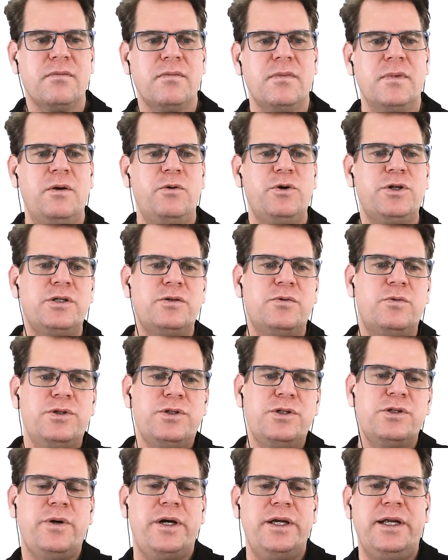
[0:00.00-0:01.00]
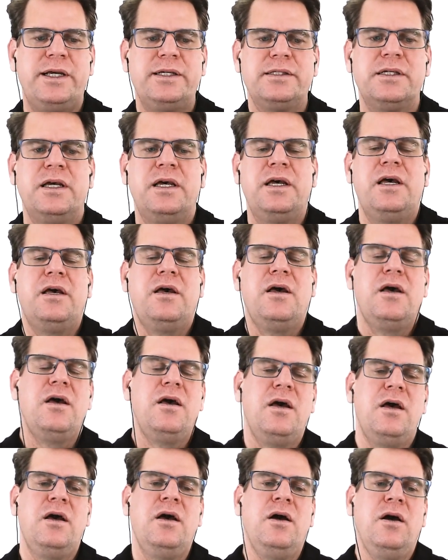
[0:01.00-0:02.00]
which is quite nice.
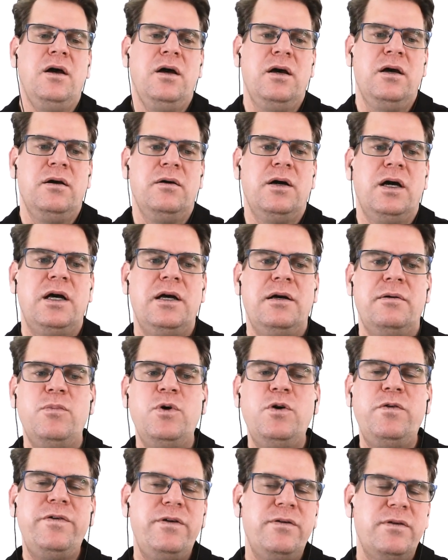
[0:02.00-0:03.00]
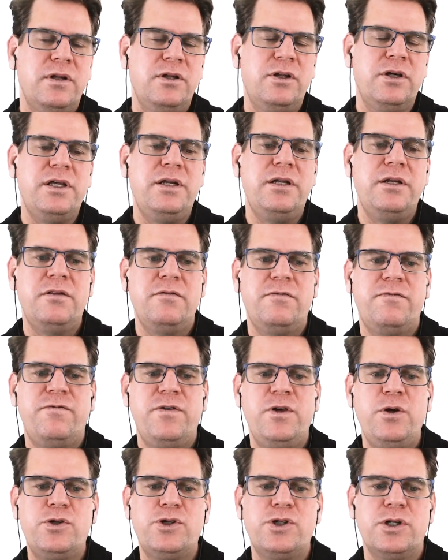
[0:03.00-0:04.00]
Looking into the
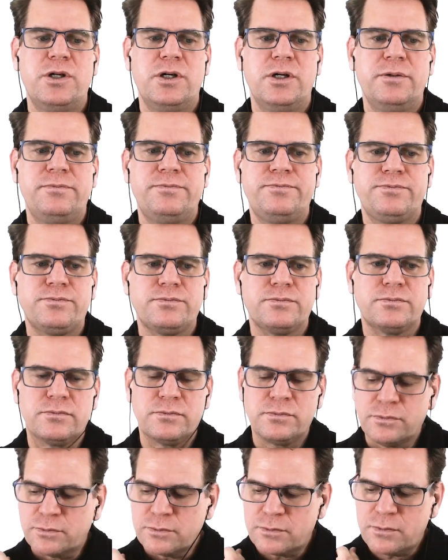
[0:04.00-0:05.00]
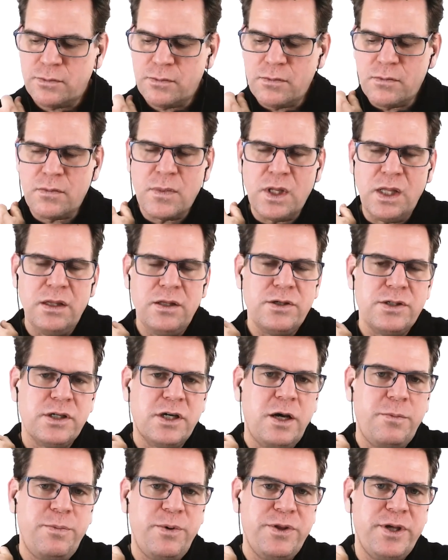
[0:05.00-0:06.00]
future, there's a
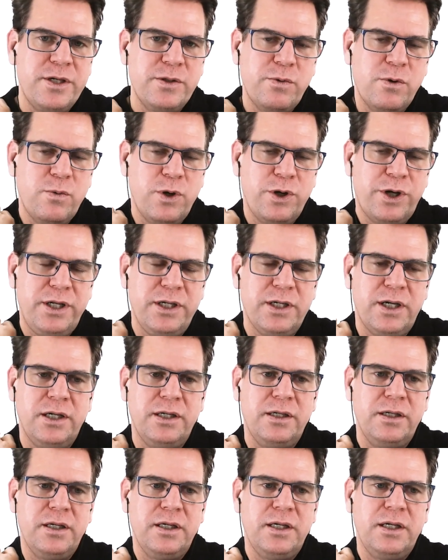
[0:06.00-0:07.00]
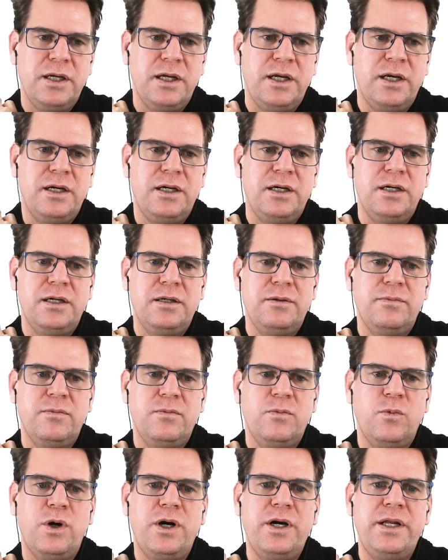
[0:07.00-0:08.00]
couple of things we're working on.
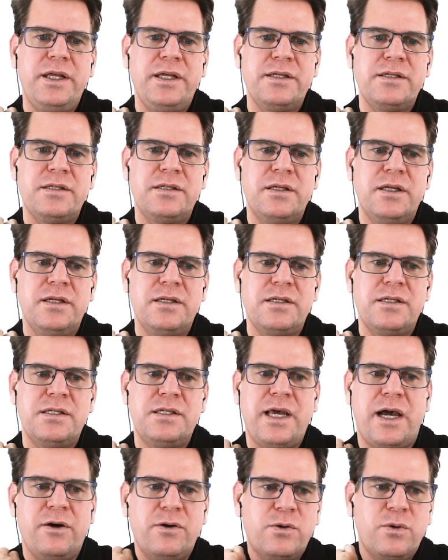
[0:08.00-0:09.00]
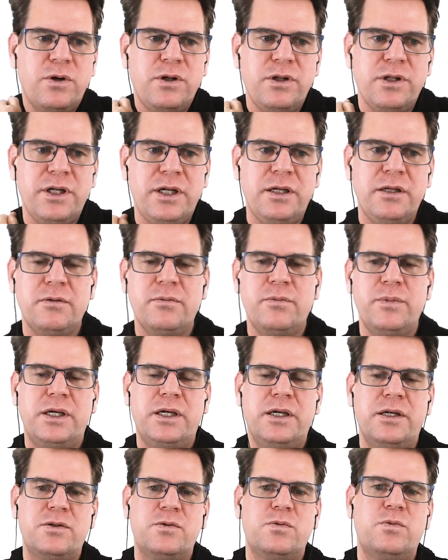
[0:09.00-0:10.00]
One is sound quality,
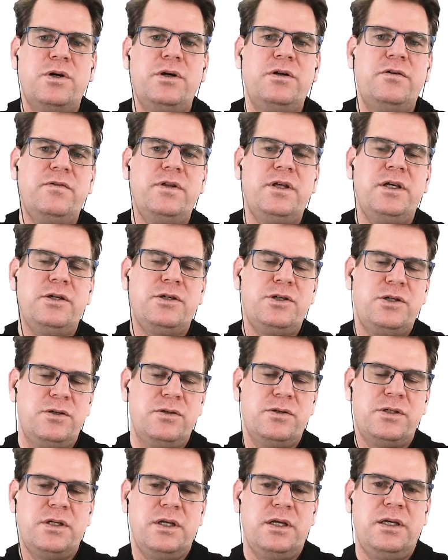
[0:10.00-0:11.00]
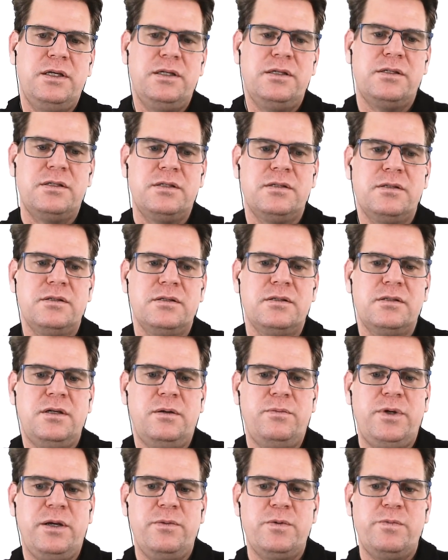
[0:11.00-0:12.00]
because one of the issues is
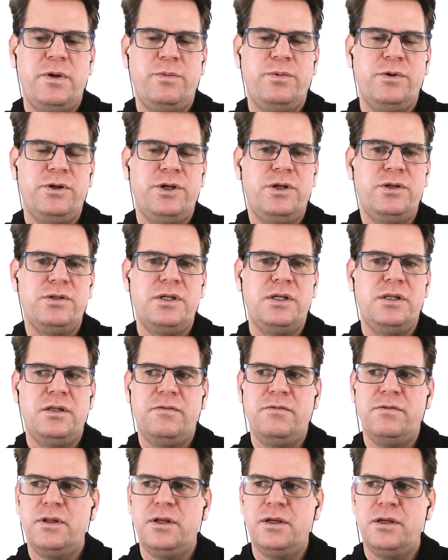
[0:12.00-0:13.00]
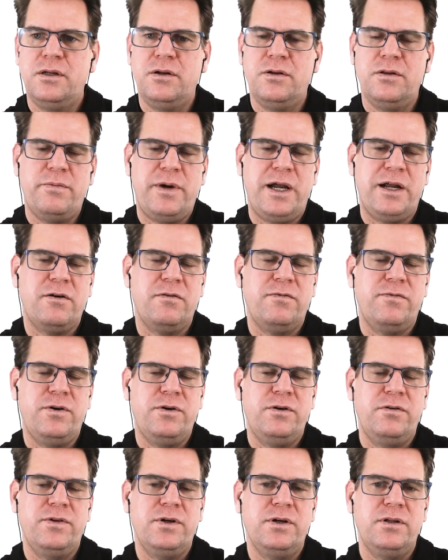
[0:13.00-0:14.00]
sometimes people are using the
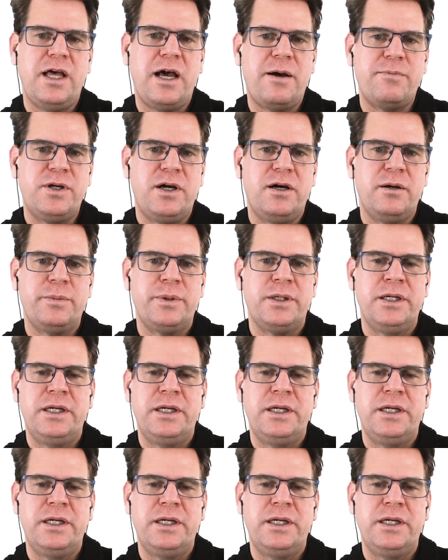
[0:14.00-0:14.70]
microphone of their laptop,